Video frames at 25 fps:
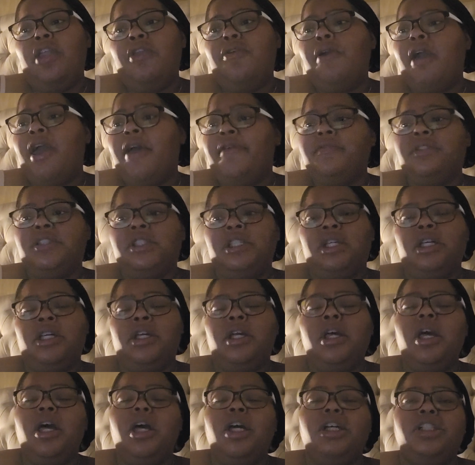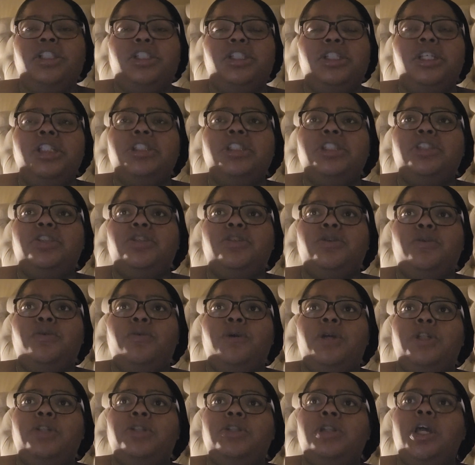you have to adjust to
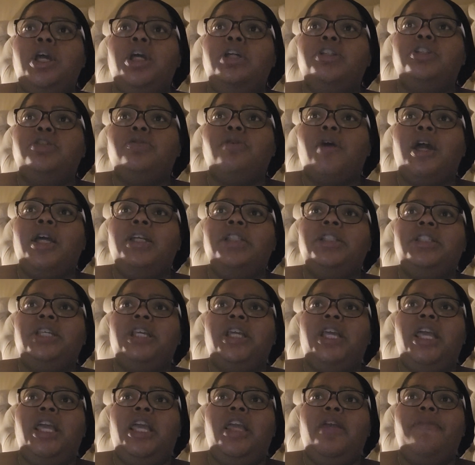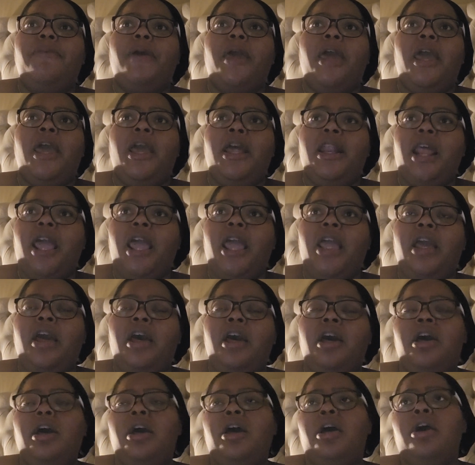and try to keep at
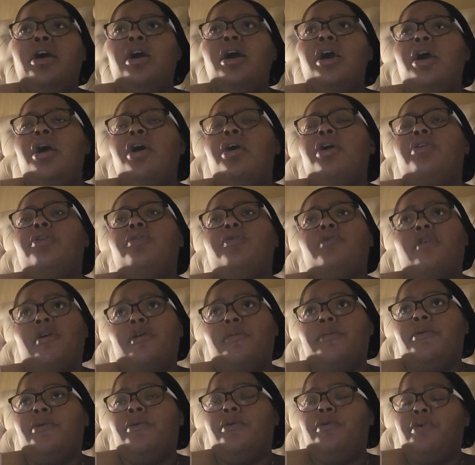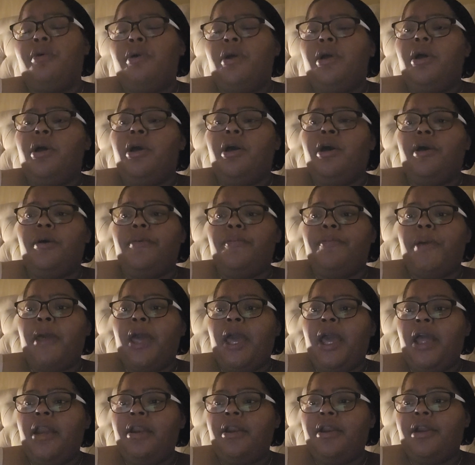a normal
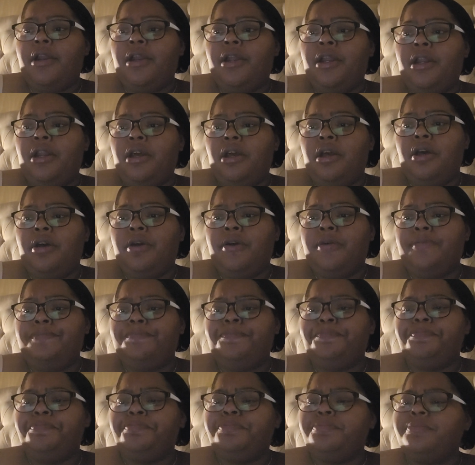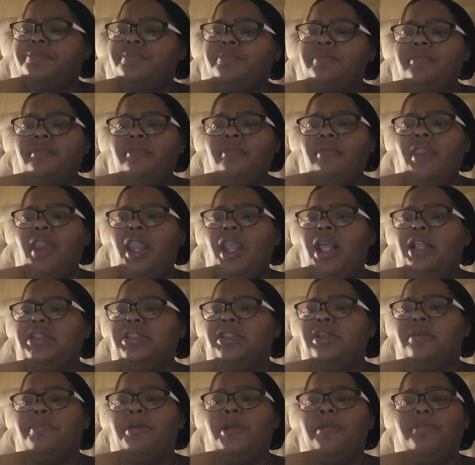pattern.
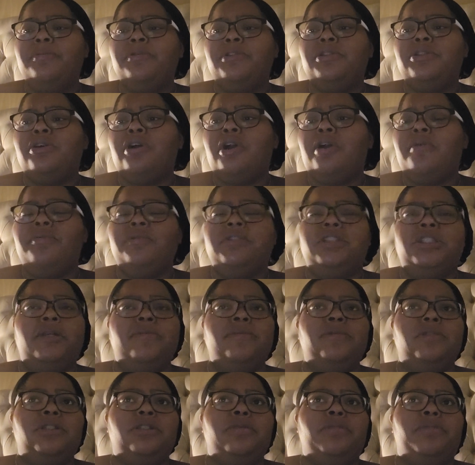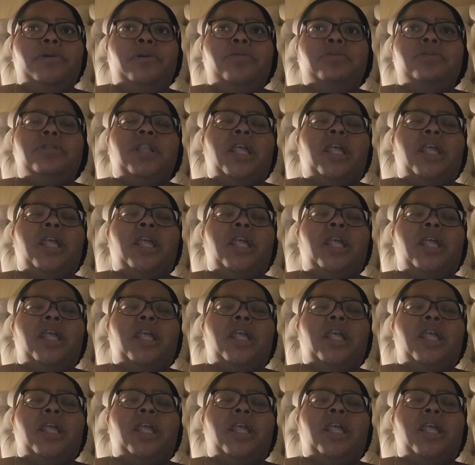Some people start with substance abuse,